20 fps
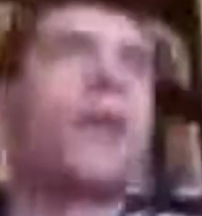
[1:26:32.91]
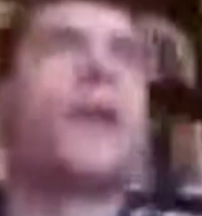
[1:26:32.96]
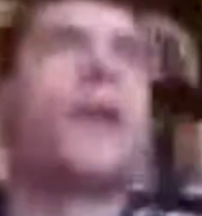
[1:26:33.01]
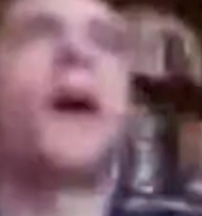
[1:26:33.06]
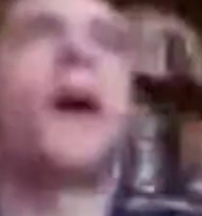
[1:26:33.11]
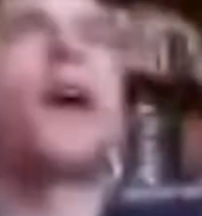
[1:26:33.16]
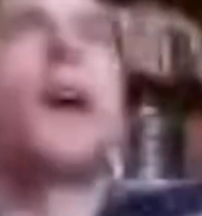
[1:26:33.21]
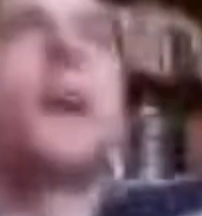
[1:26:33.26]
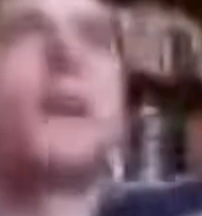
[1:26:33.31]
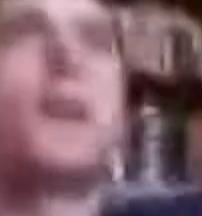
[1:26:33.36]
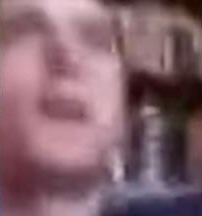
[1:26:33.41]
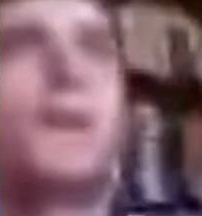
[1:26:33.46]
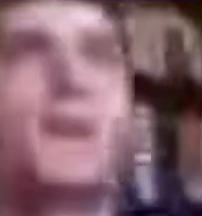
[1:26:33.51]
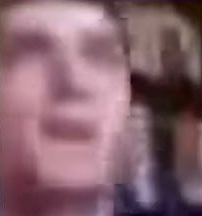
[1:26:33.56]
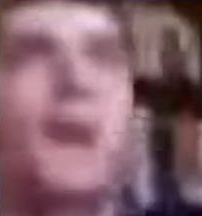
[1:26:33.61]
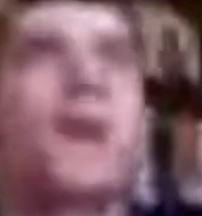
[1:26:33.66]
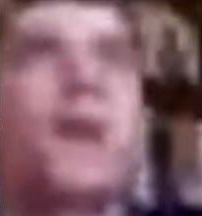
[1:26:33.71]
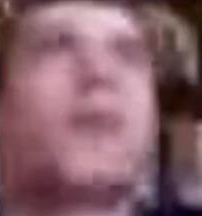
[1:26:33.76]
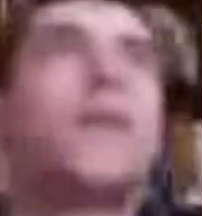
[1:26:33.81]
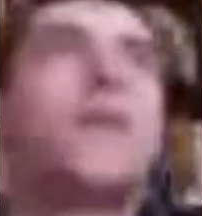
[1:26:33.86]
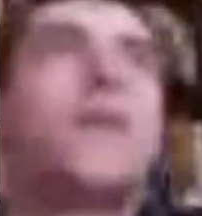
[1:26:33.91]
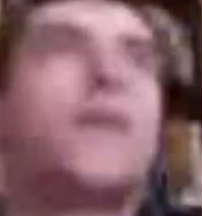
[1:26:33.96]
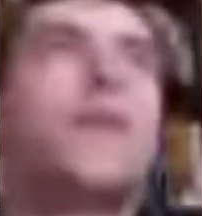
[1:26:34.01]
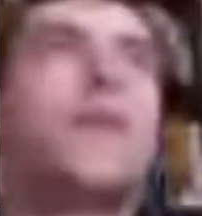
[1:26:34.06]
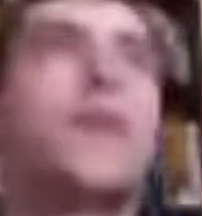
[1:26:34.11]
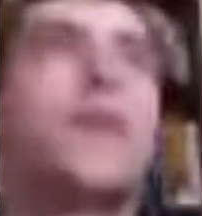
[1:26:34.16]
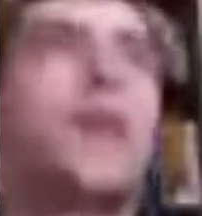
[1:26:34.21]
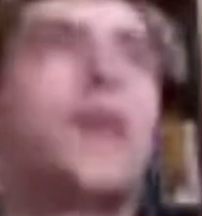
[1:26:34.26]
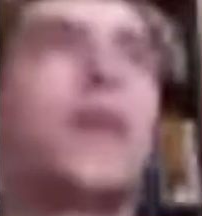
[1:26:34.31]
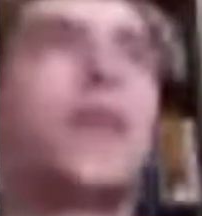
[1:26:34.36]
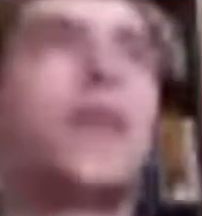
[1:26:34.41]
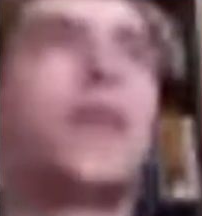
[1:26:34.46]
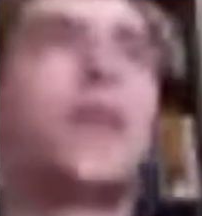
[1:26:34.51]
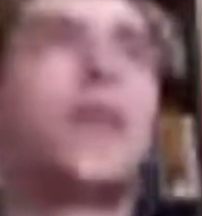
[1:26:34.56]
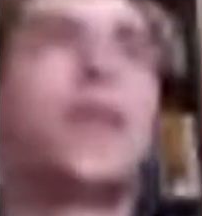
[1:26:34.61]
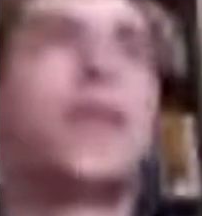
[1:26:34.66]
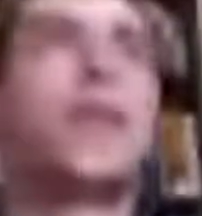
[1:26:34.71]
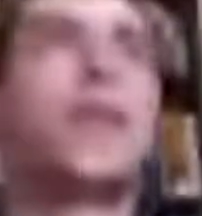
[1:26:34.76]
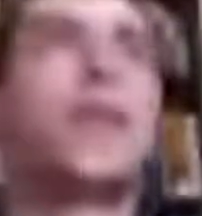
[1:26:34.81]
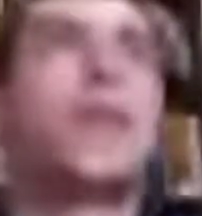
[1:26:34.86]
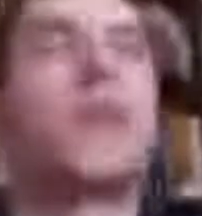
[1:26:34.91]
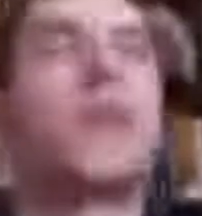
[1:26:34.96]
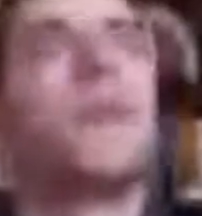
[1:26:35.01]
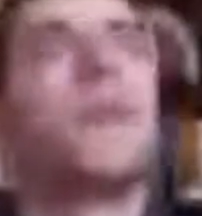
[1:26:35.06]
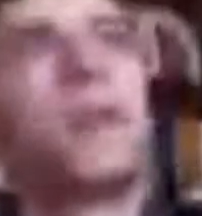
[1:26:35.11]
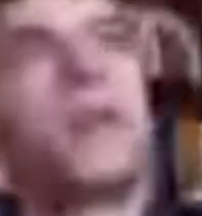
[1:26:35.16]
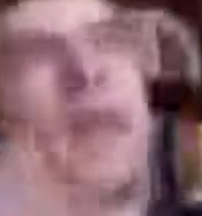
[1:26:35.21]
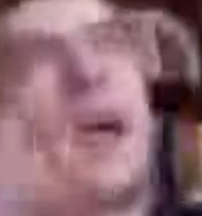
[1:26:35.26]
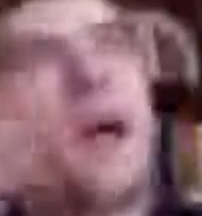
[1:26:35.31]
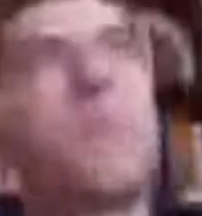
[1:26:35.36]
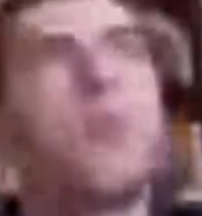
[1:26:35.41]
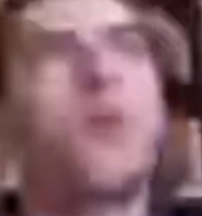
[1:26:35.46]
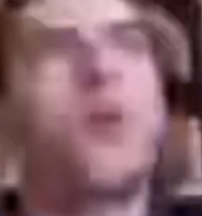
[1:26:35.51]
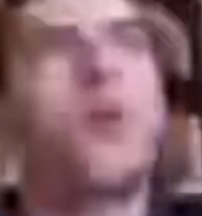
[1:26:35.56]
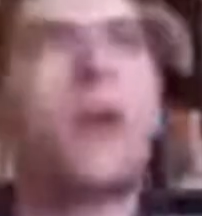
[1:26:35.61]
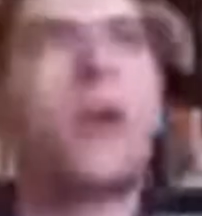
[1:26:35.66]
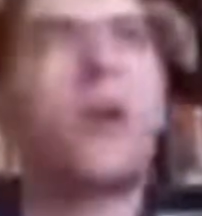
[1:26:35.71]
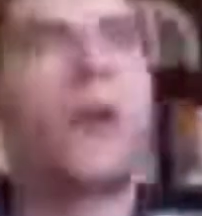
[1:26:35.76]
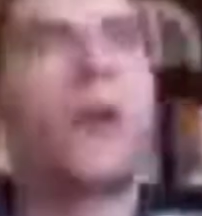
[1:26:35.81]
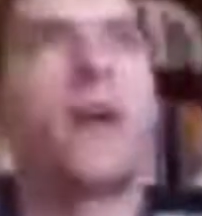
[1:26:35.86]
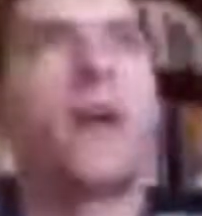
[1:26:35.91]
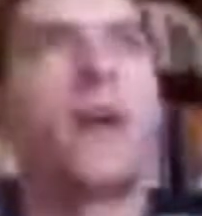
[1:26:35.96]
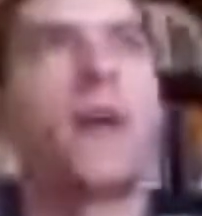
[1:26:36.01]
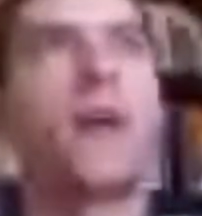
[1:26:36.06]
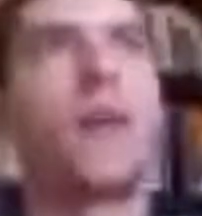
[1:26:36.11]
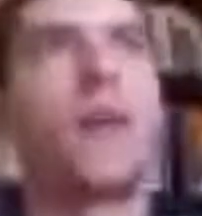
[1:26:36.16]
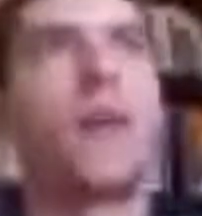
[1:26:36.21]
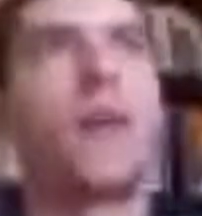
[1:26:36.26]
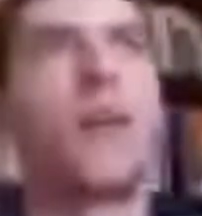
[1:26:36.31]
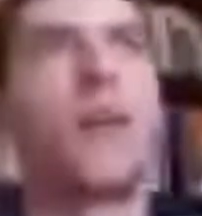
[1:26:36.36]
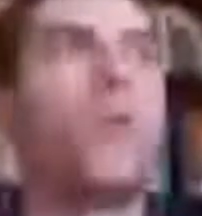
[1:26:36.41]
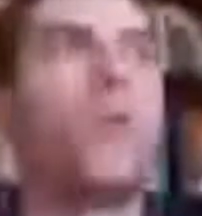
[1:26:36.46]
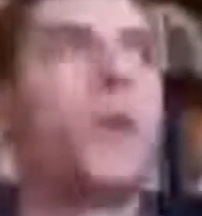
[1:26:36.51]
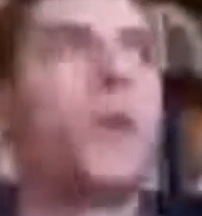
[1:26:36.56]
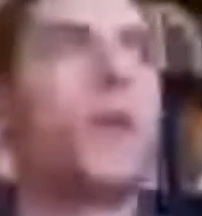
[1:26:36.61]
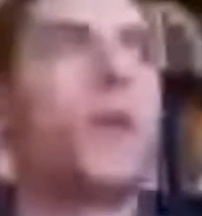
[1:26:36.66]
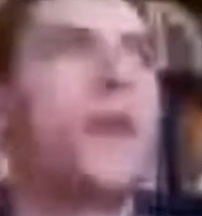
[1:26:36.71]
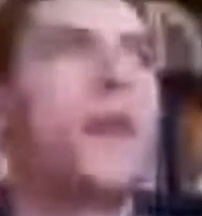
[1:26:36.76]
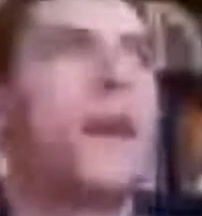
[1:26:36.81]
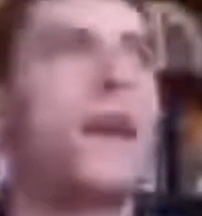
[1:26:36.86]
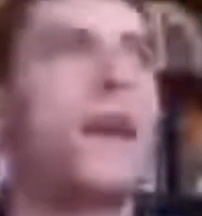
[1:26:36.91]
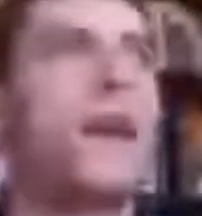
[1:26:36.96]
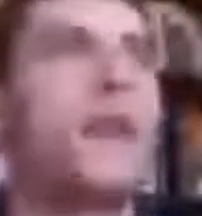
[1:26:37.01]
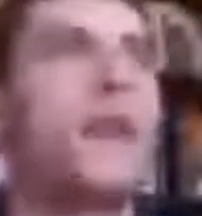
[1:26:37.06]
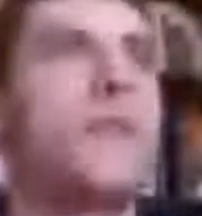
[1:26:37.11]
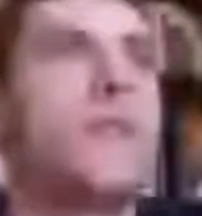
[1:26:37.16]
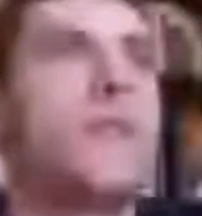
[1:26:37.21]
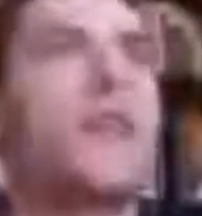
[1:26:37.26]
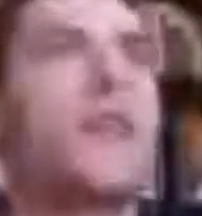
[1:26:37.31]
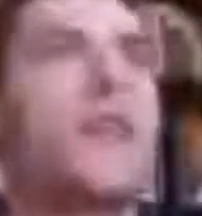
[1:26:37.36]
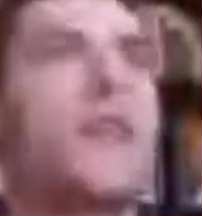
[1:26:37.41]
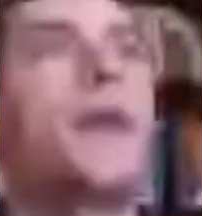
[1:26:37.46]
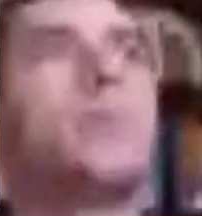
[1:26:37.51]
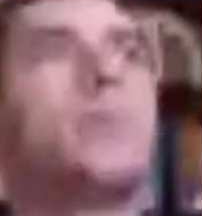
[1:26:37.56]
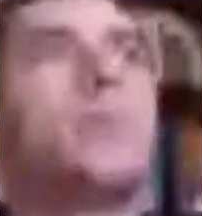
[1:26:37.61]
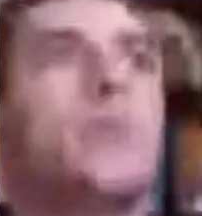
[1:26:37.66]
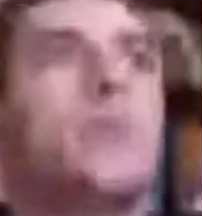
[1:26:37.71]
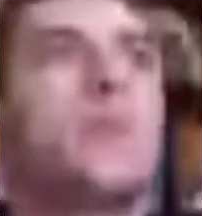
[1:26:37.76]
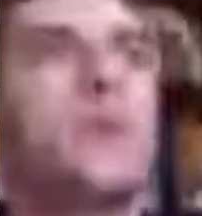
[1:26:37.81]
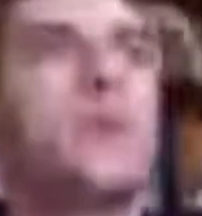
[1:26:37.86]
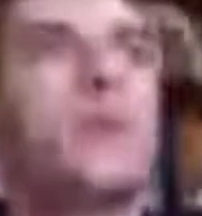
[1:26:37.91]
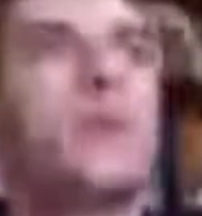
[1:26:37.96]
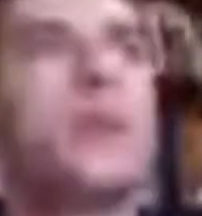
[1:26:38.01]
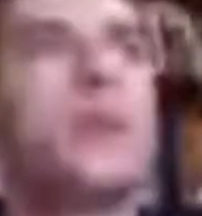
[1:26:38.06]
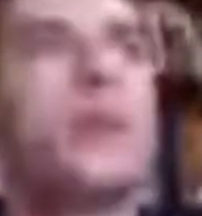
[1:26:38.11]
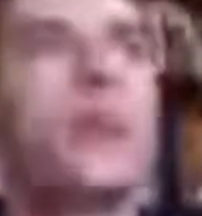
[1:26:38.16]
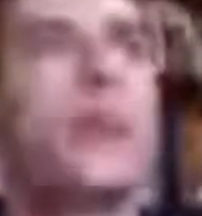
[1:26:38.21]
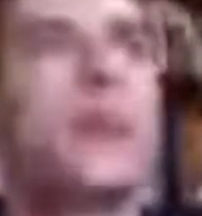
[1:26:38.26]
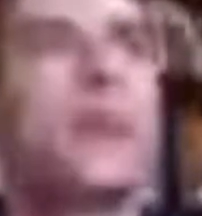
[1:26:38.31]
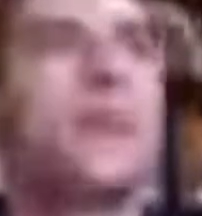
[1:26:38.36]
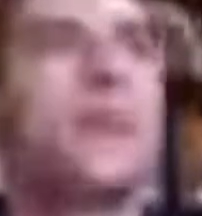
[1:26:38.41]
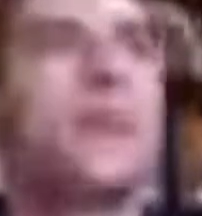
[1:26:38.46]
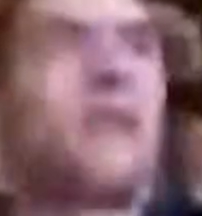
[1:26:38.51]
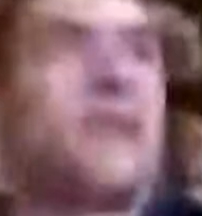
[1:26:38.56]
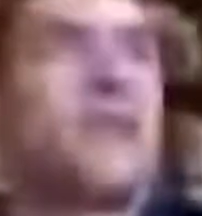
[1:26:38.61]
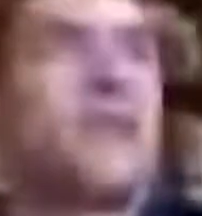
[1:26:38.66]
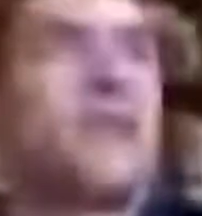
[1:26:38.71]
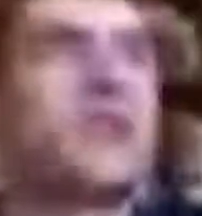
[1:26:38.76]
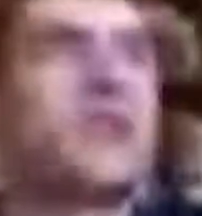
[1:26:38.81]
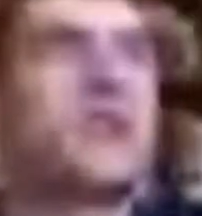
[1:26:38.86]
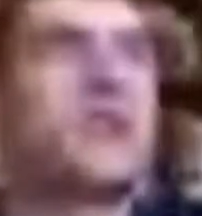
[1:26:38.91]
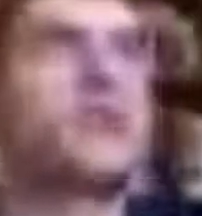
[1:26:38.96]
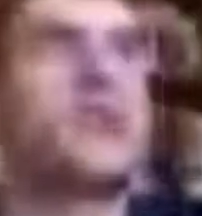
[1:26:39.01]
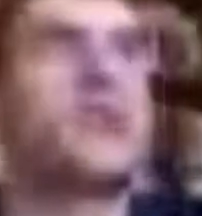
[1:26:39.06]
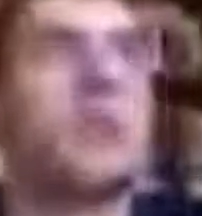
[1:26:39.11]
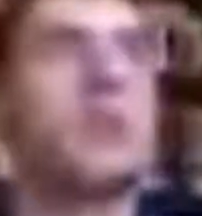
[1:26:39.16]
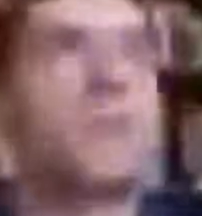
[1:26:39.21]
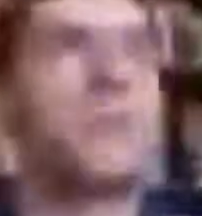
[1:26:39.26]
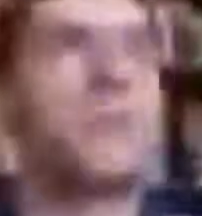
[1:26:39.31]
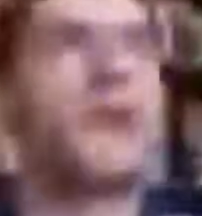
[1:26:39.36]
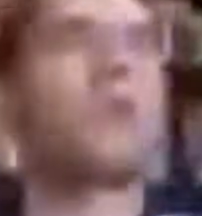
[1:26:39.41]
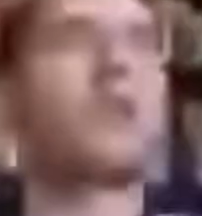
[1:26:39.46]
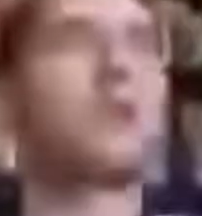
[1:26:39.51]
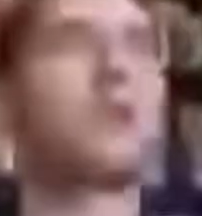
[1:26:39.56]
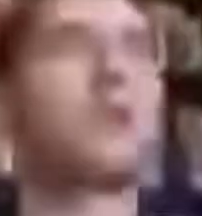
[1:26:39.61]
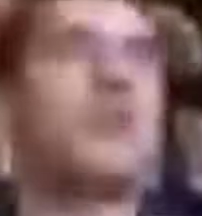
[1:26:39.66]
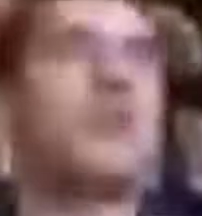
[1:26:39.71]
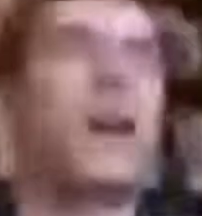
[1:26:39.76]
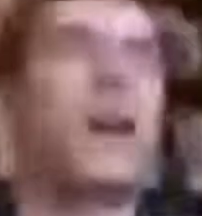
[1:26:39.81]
And so there's going to be that point where we can stop listening to just Jordan Peterson